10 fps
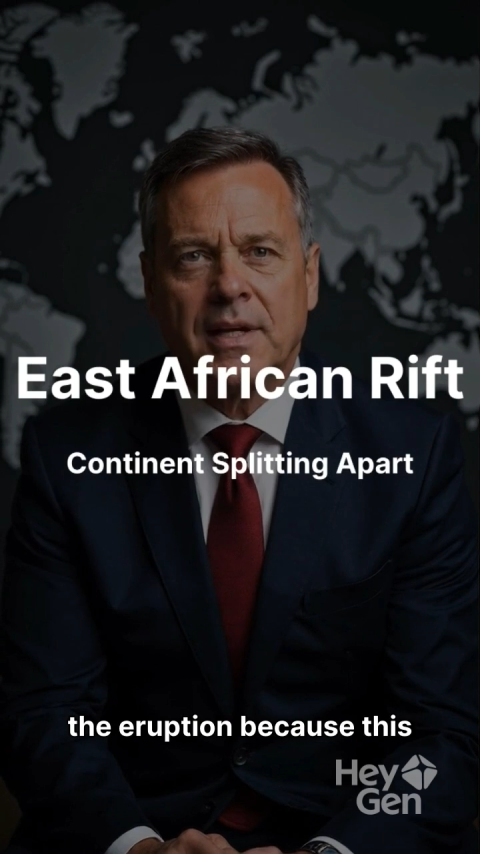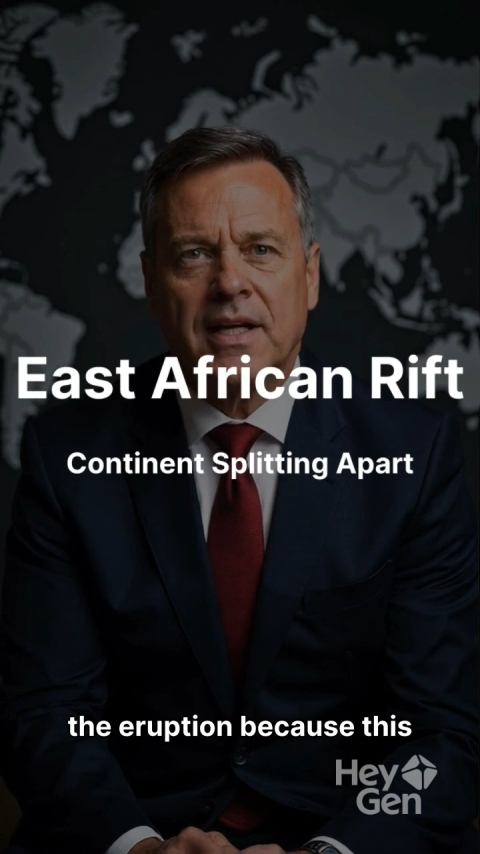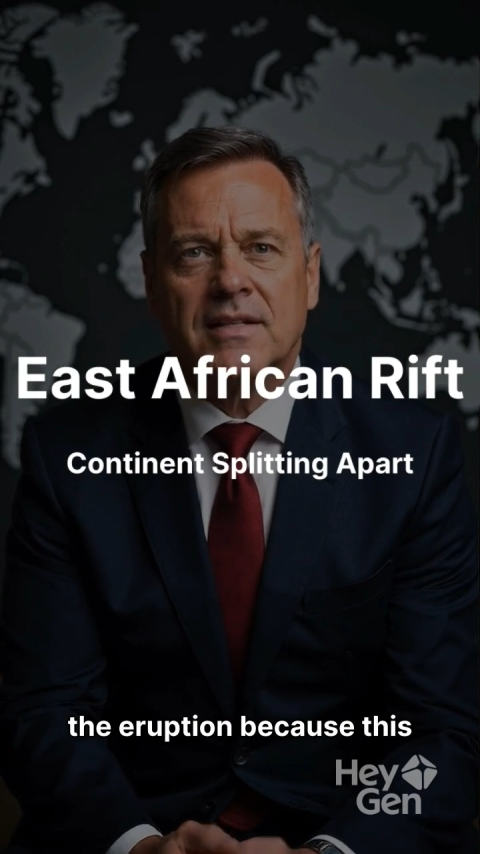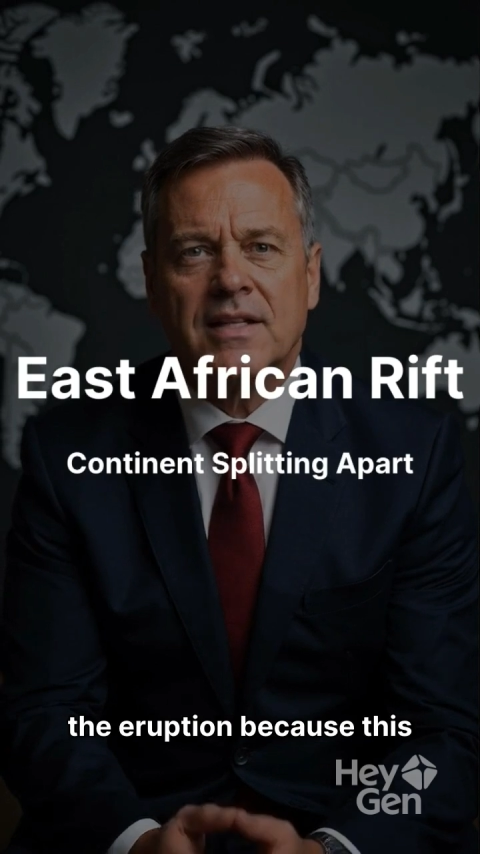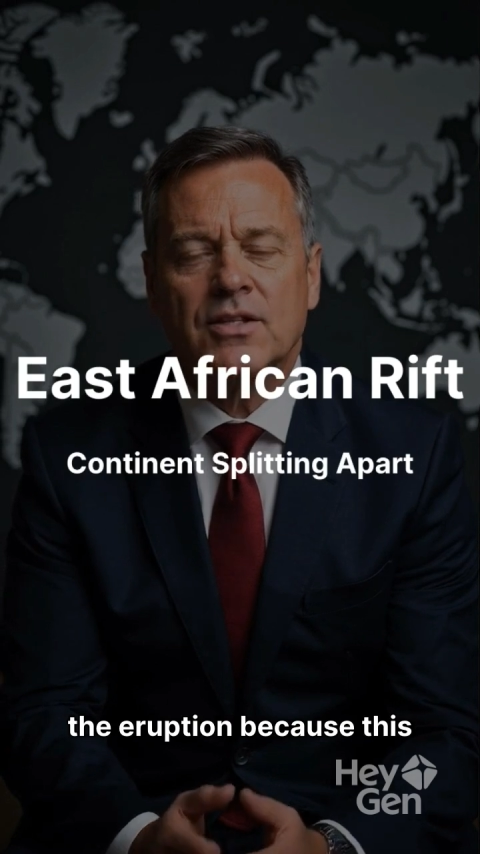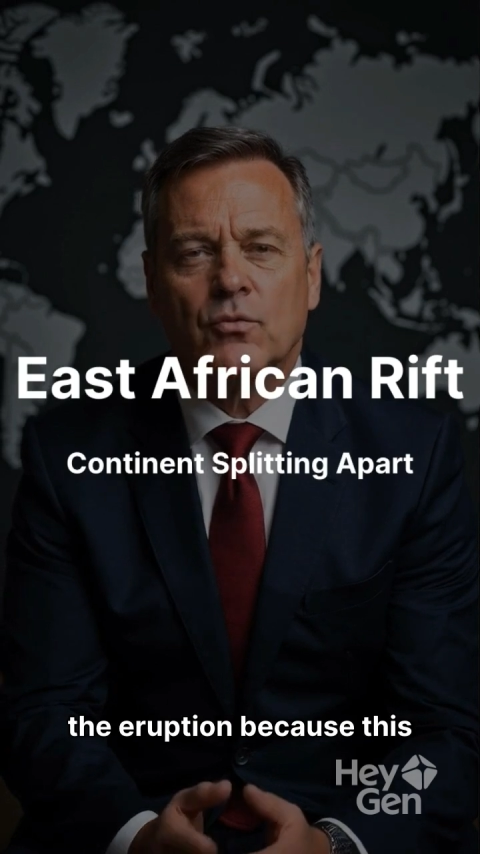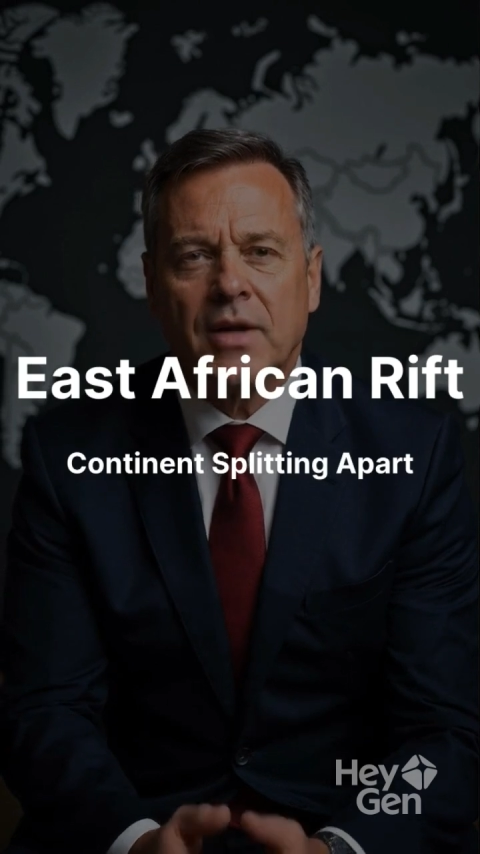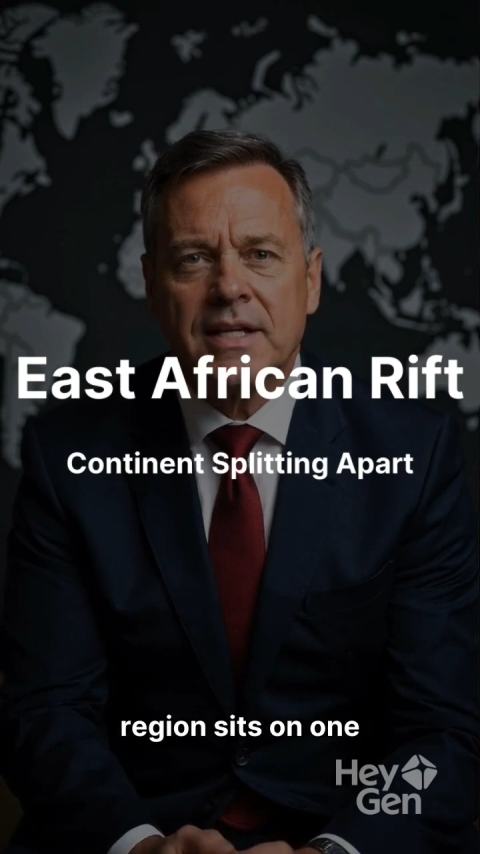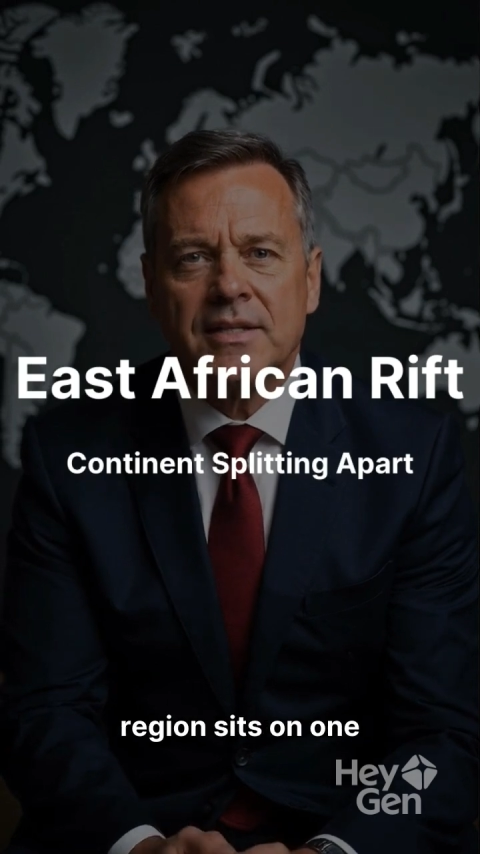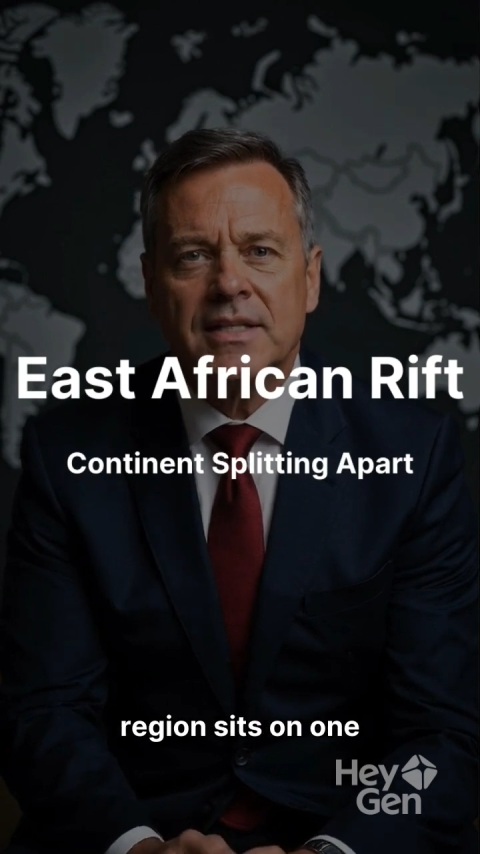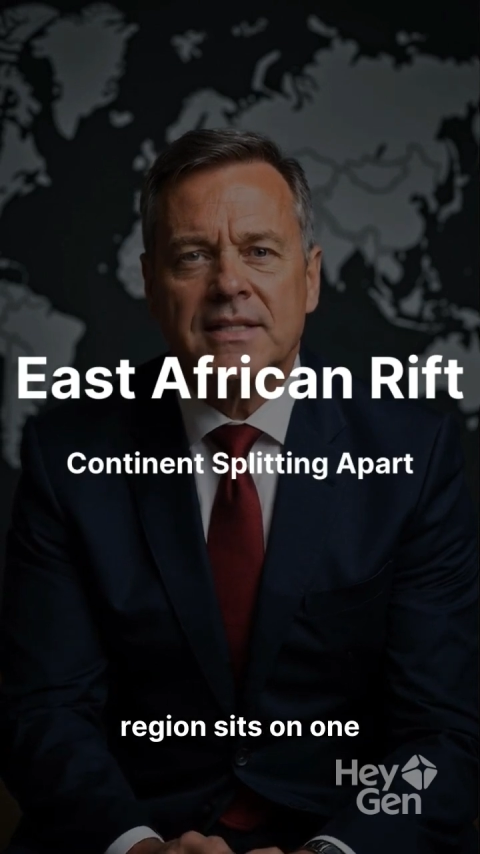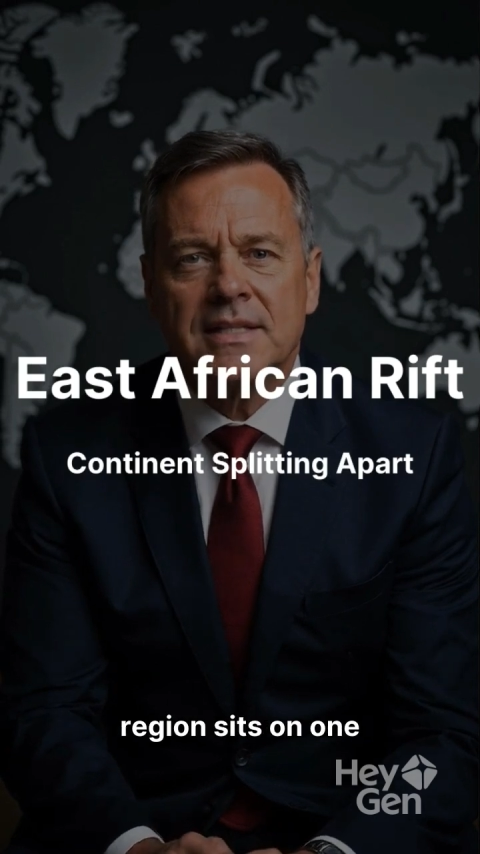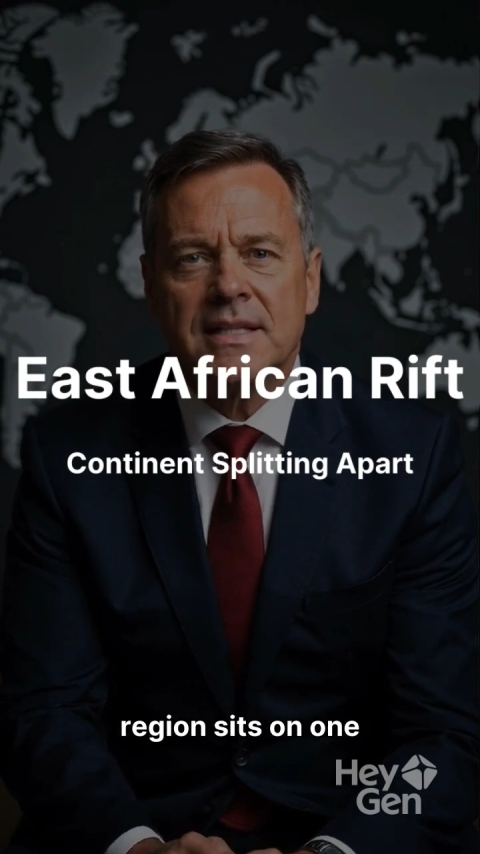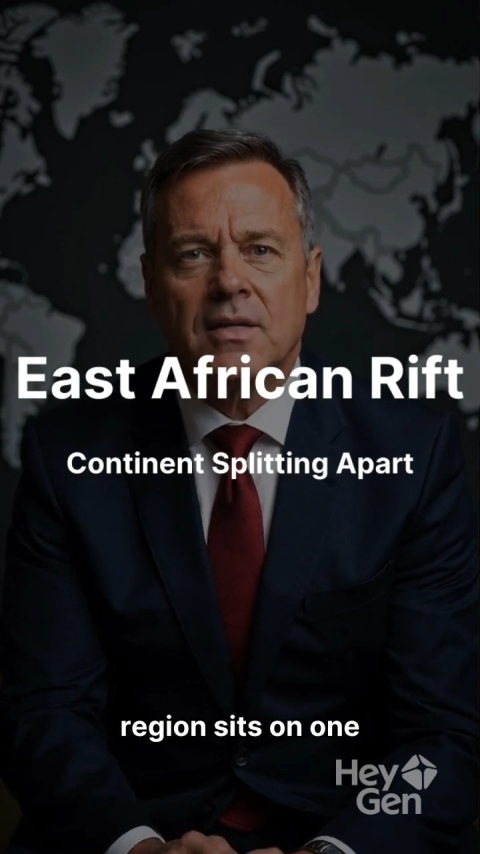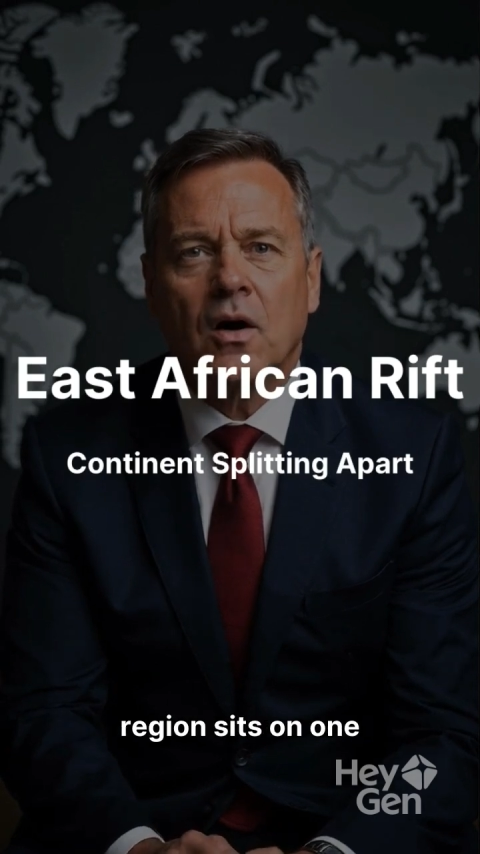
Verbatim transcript: because this region sits